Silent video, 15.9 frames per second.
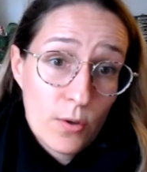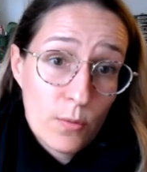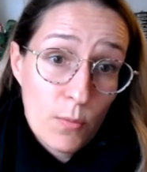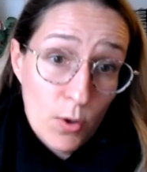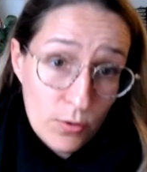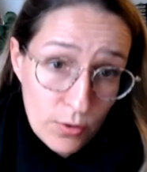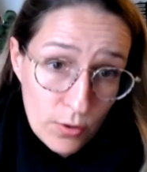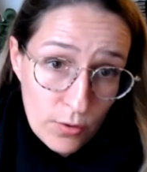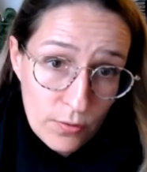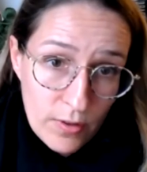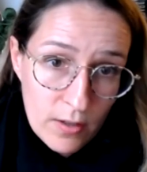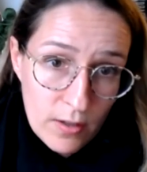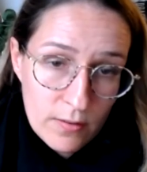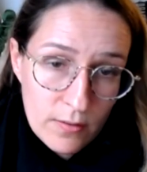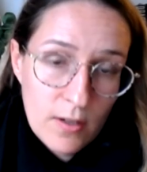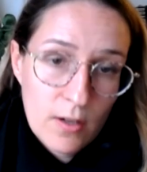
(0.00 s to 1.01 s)
Moldova.
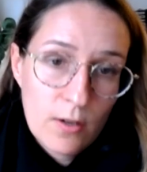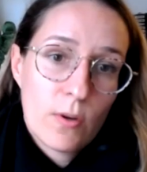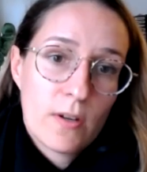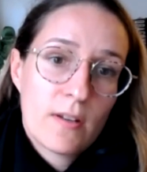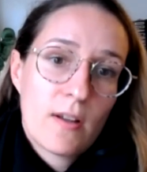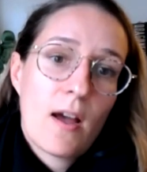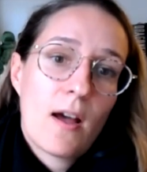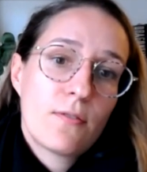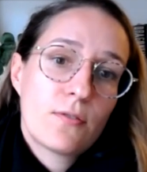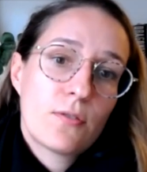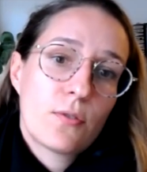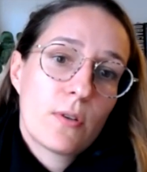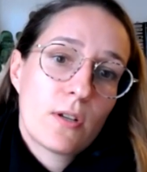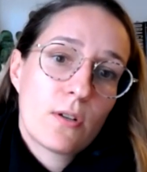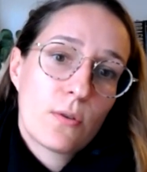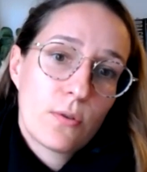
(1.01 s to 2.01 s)
They're going to have to
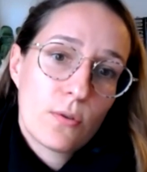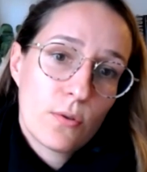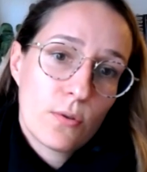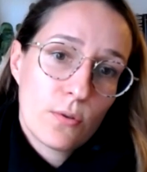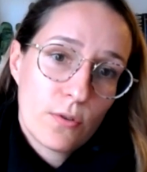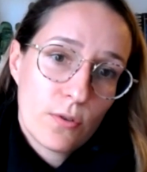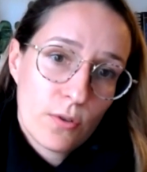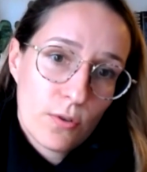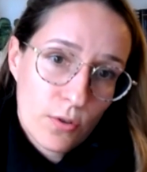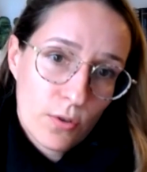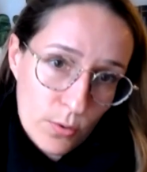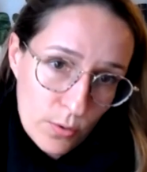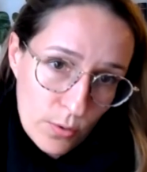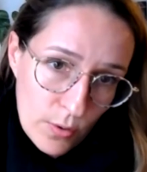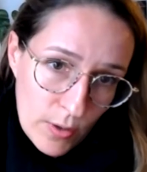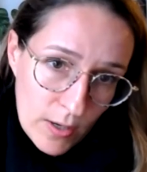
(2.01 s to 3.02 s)
include
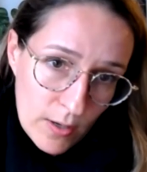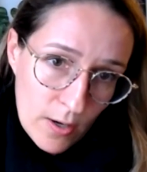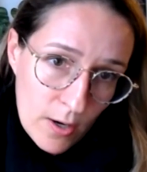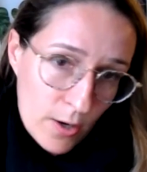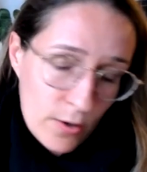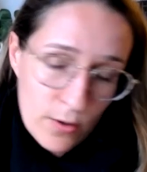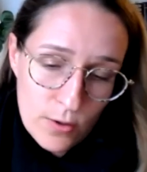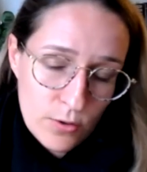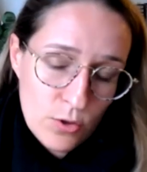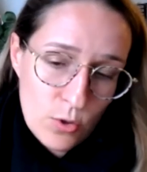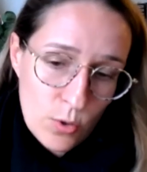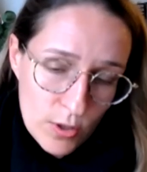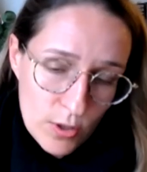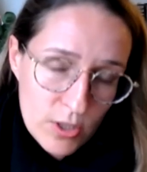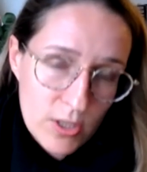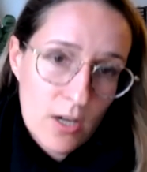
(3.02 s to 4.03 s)
Ukraine,
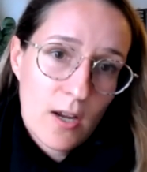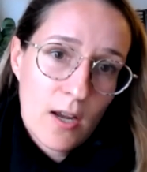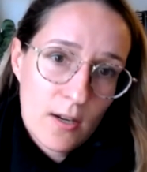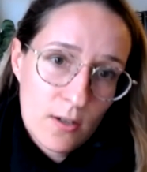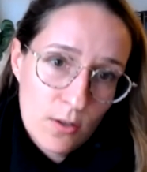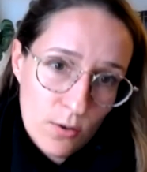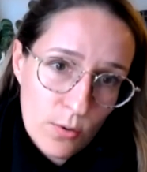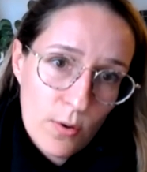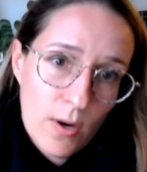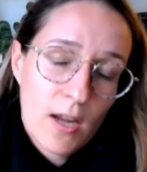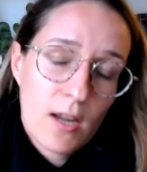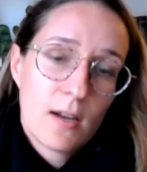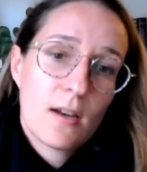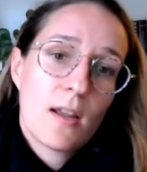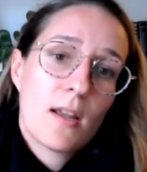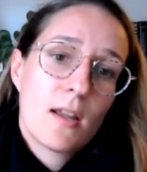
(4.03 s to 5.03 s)
Georgia and
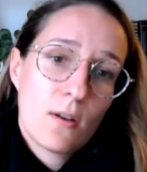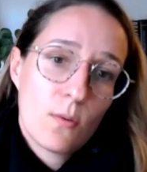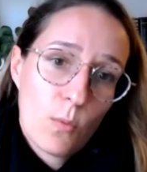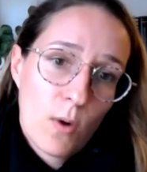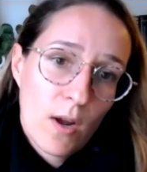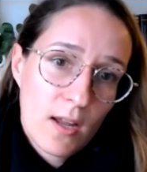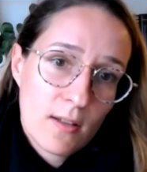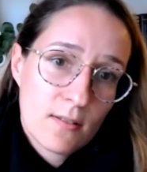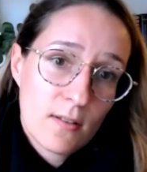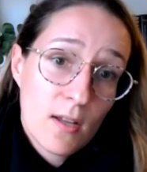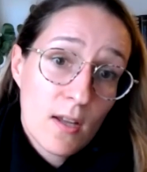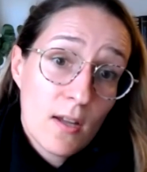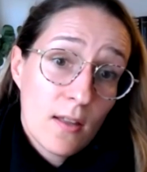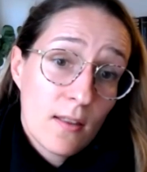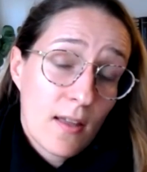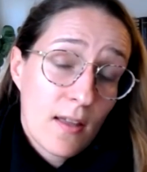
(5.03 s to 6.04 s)
Ukraine in ways
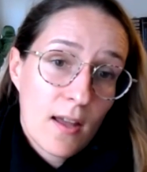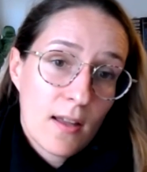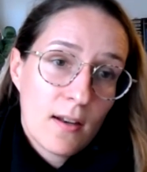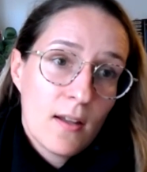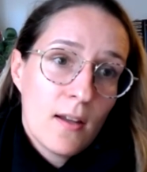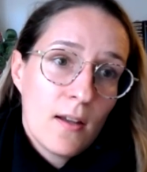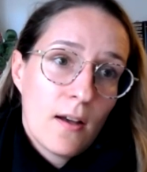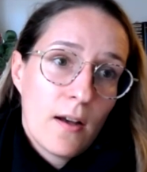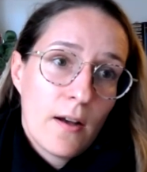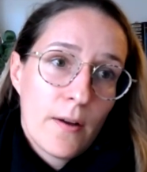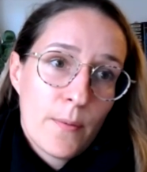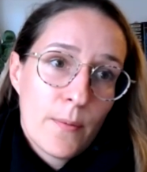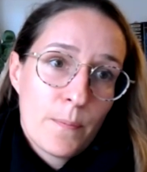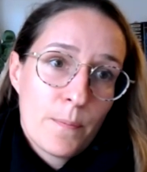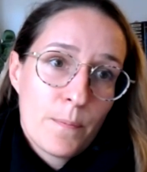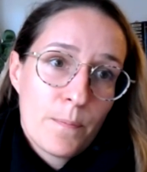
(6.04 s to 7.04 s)
that,
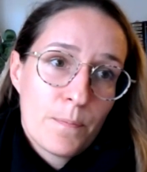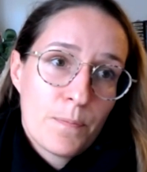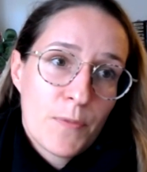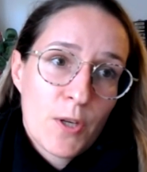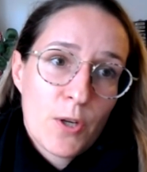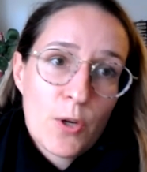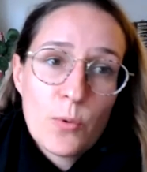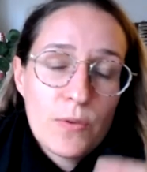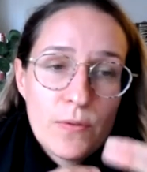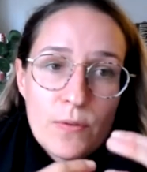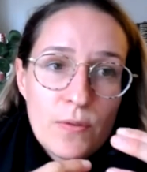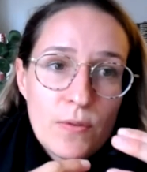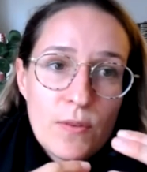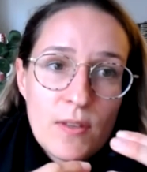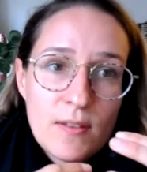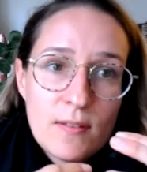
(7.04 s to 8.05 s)
you know,
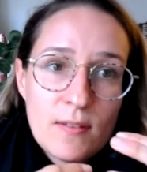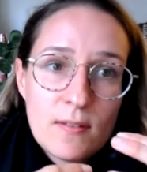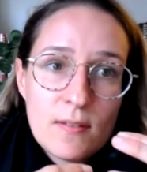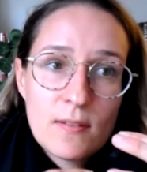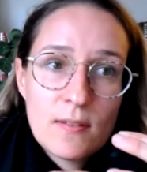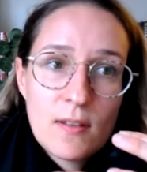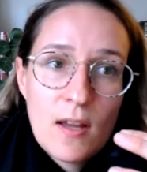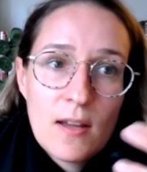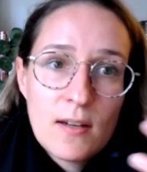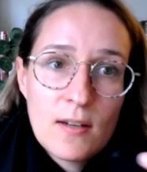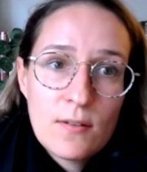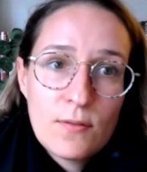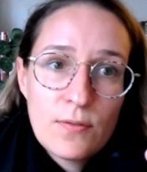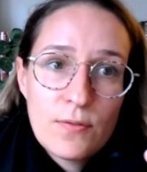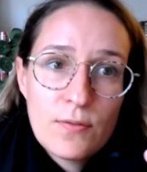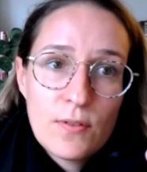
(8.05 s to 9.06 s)
this kind
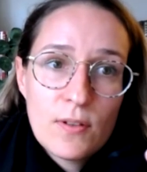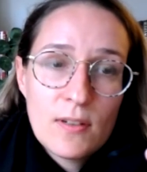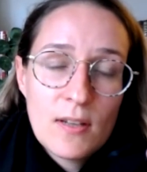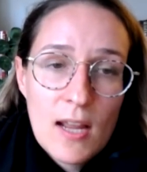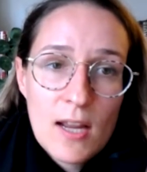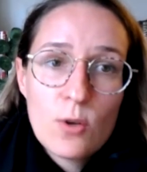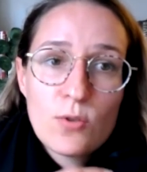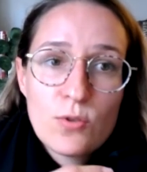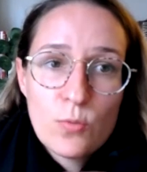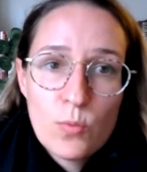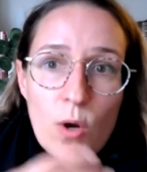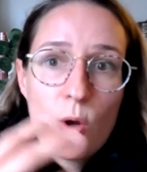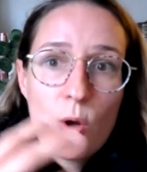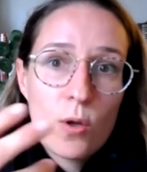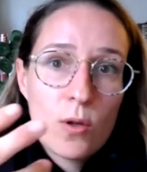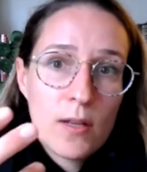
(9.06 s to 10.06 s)
of NATO's
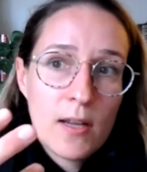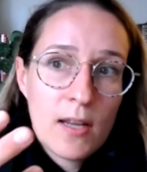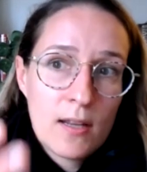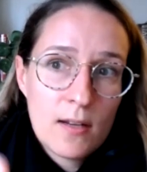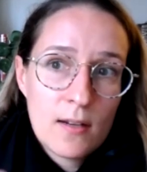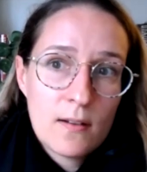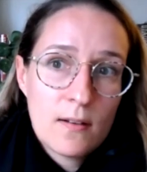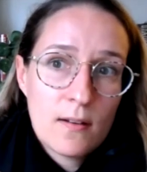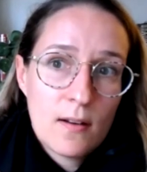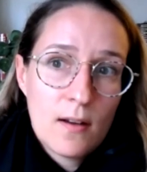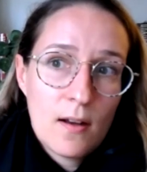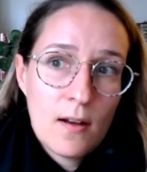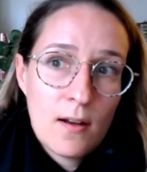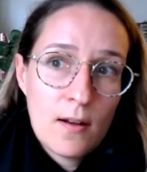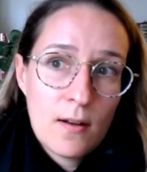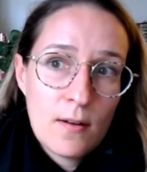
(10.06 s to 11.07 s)
role in
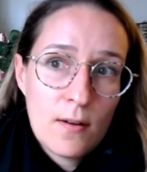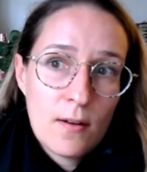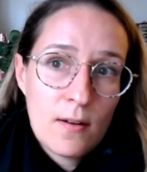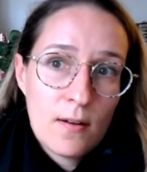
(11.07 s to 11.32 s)
a